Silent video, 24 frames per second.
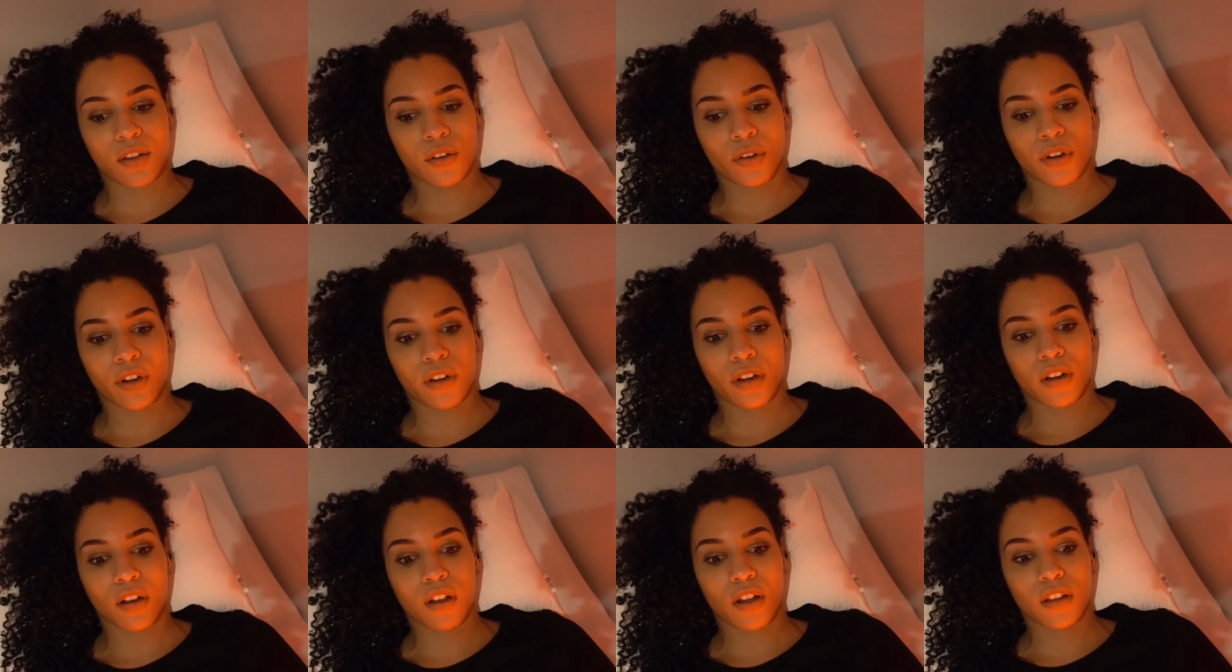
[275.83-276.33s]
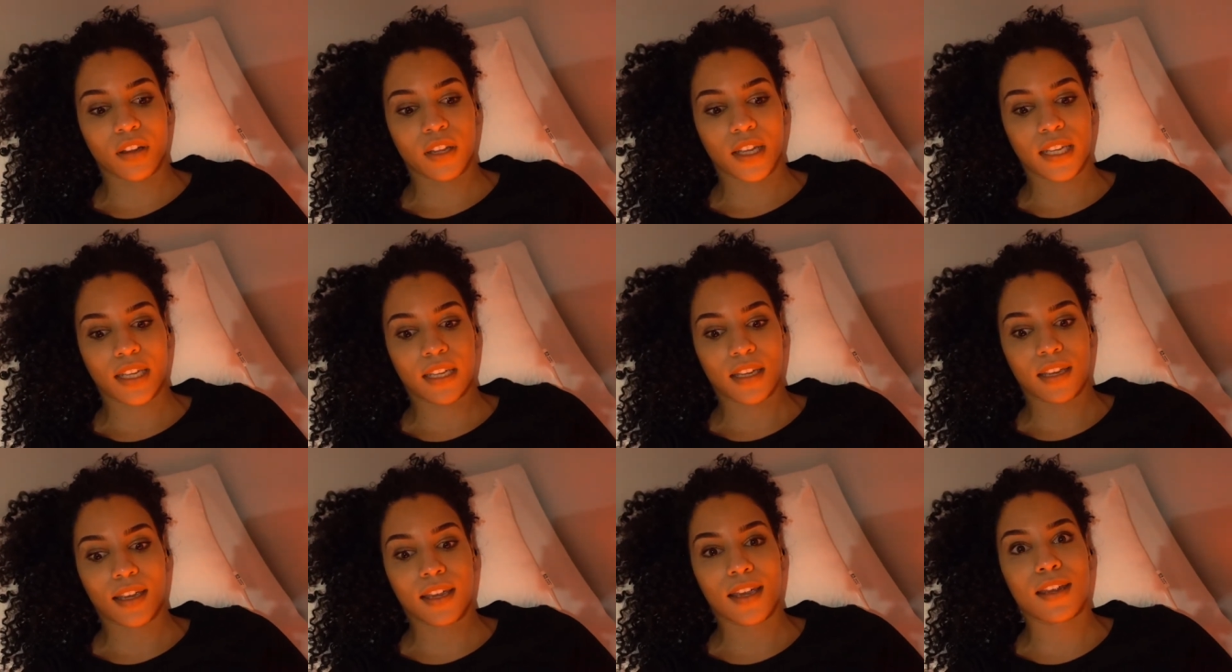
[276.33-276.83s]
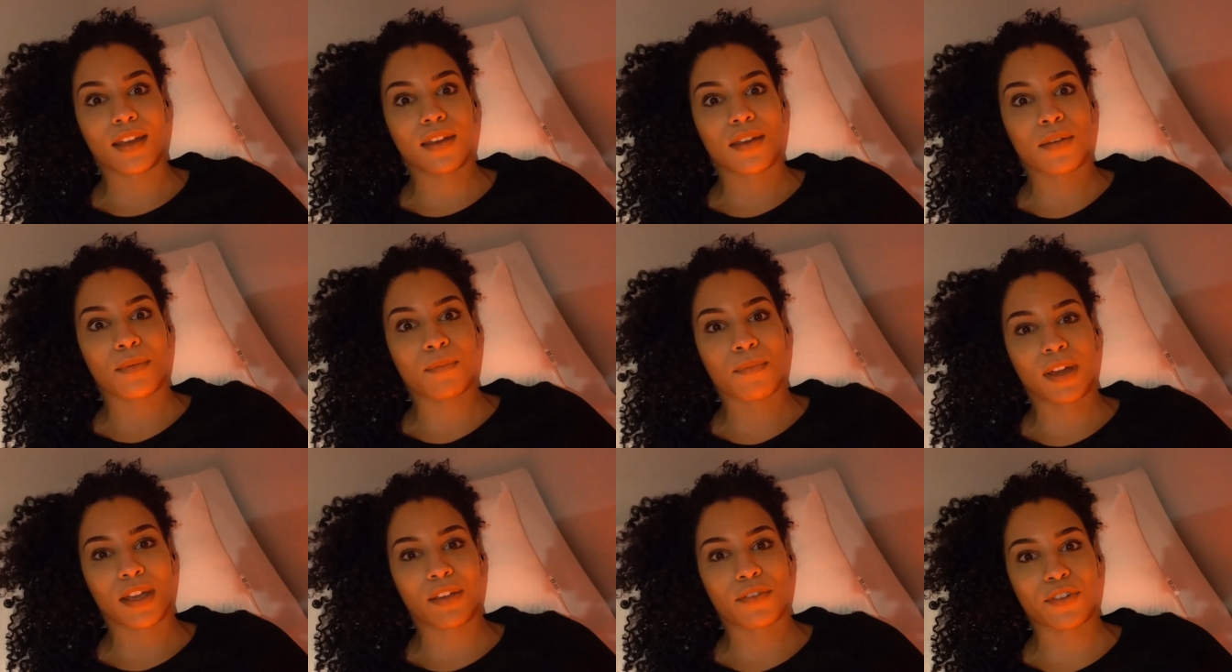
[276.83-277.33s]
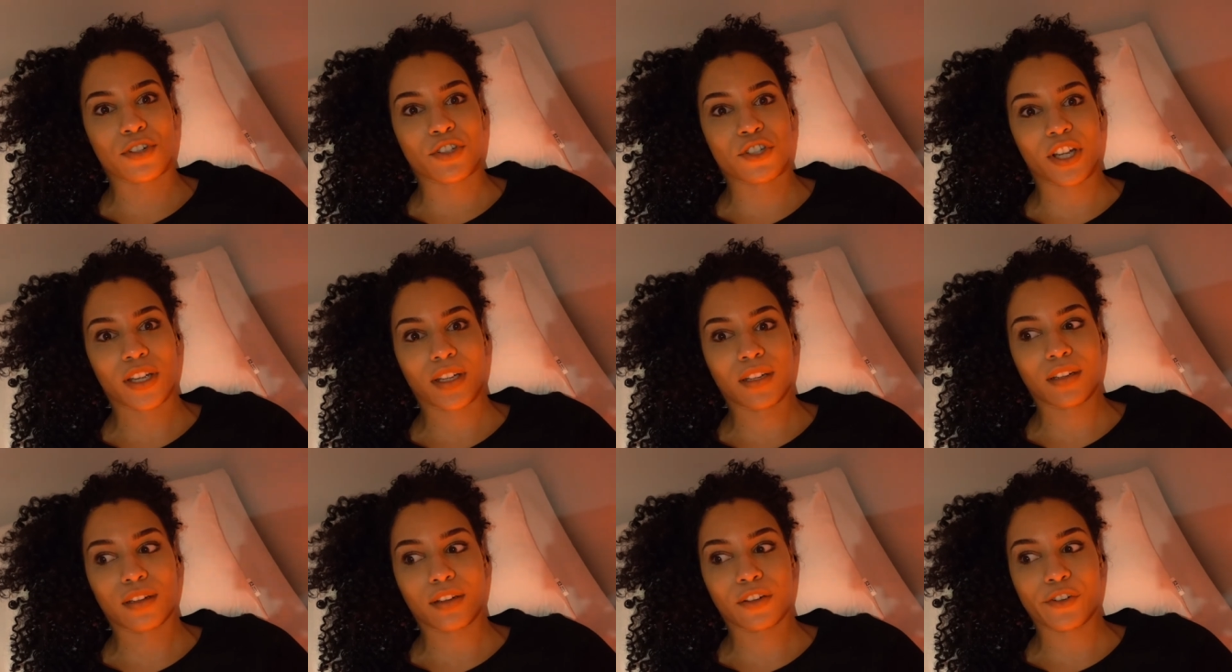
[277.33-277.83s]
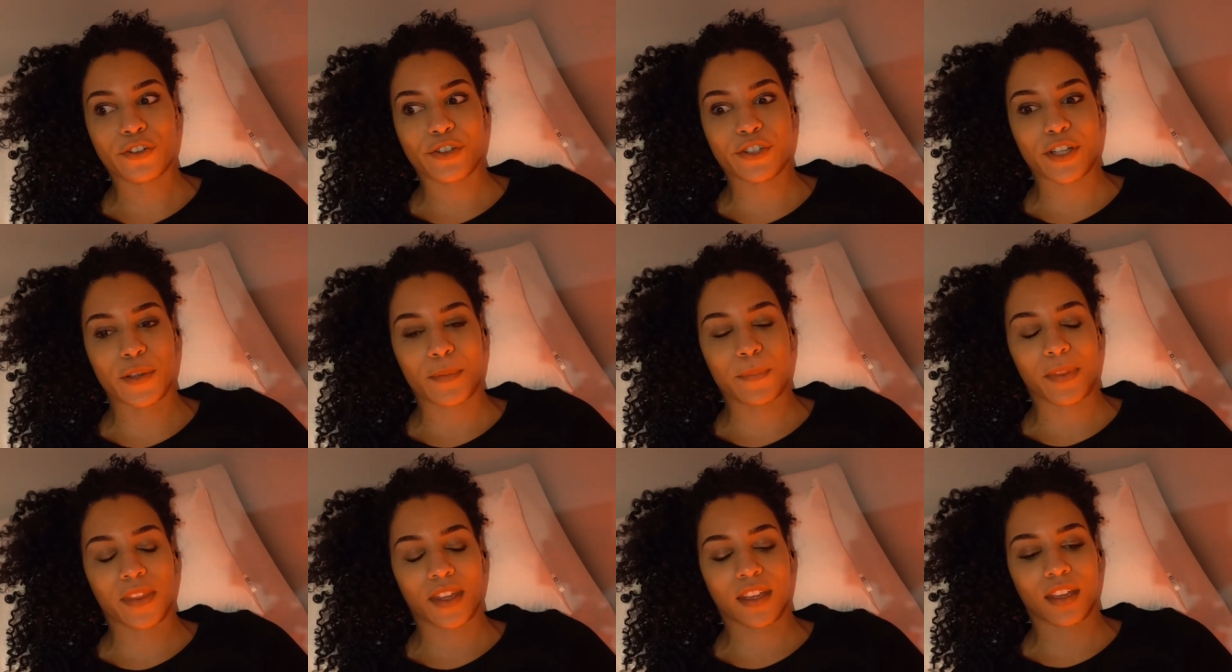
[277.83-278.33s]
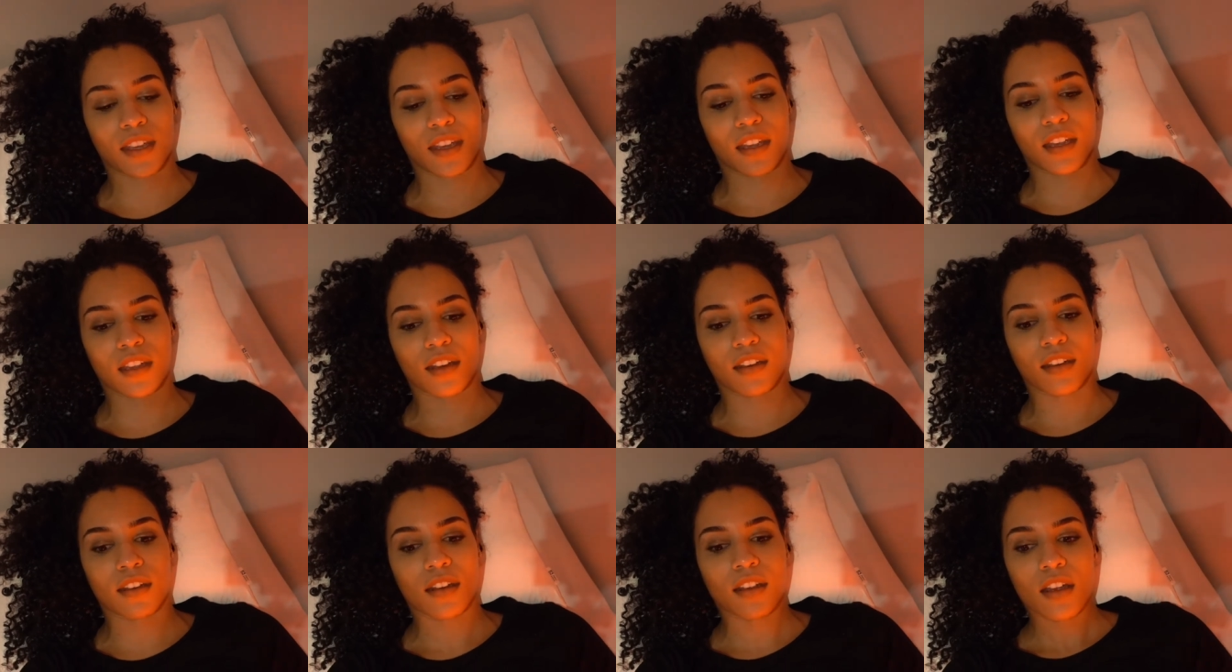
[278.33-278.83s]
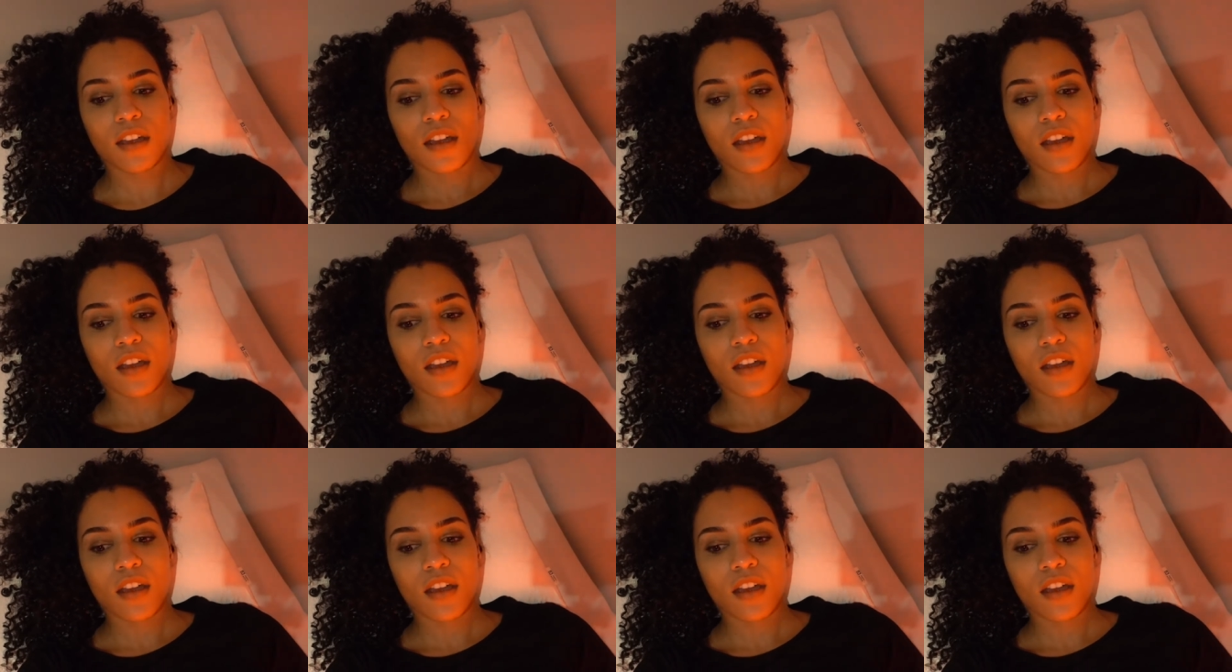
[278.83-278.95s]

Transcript: or like in my vagina or something, and